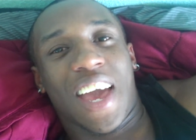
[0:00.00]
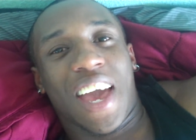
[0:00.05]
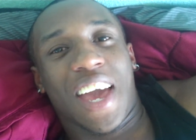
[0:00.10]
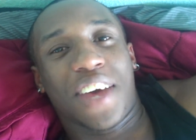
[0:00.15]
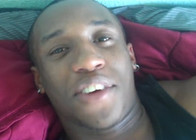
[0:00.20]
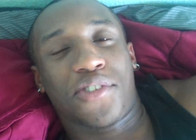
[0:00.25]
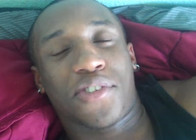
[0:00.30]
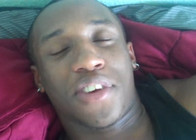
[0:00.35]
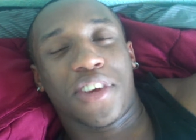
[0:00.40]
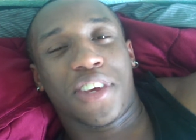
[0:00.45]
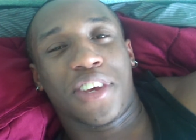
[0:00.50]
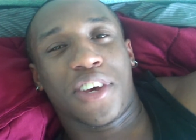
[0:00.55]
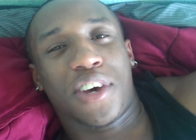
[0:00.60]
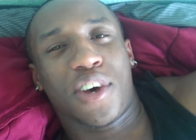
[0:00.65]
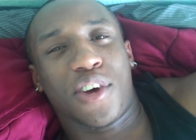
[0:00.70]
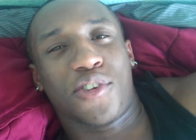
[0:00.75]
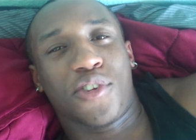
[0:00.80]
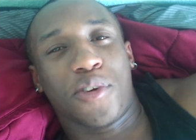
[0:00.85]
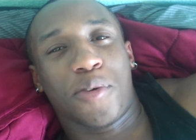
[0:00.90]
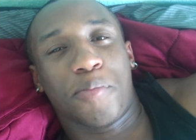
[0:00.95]
asking
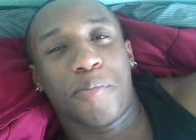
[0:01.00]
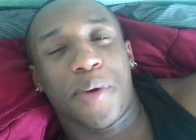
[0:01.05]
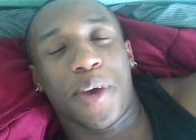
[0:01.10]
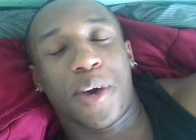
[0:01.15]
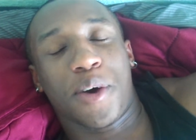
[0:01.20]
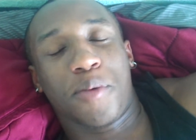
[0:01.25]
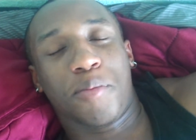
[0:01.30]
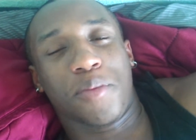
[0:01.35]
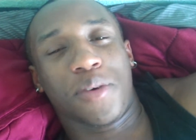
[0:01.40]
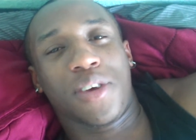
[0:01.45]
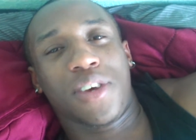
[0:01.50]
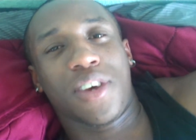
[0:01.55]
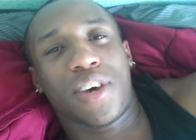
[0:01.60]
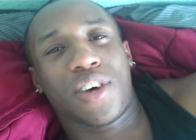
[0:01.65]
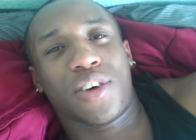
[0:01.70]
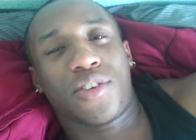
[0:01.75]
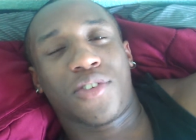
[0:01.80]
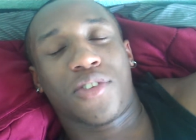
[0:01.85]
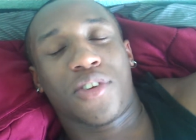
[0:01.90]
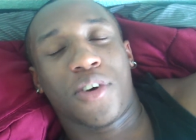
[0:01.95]
y'all to mail me
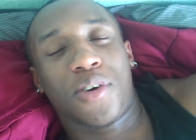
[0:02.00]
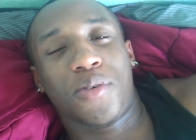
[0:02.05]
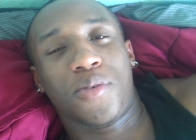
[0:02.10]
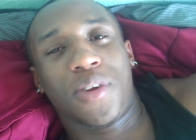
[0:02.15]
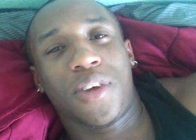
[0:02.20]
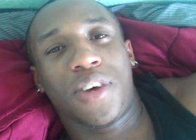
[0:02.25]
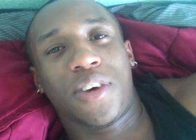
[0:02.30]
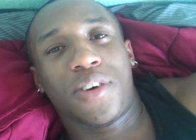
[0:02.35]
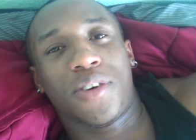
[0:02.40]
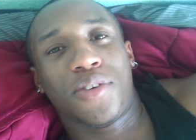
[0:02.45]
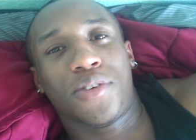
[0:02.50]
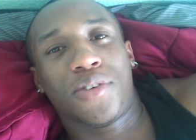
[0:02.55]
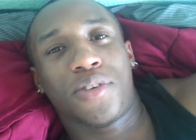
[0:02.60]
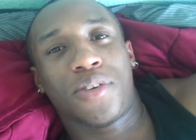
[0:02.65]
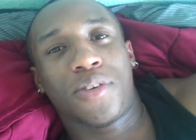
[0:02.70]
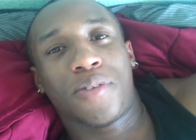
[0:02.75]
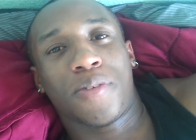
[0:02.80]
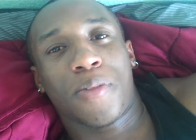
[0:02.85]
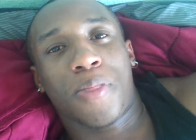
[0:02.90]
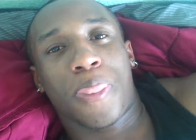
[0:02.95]
y'all's
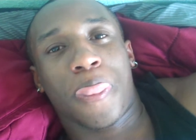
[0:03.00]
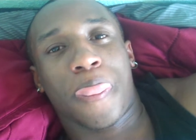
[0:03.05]
toenails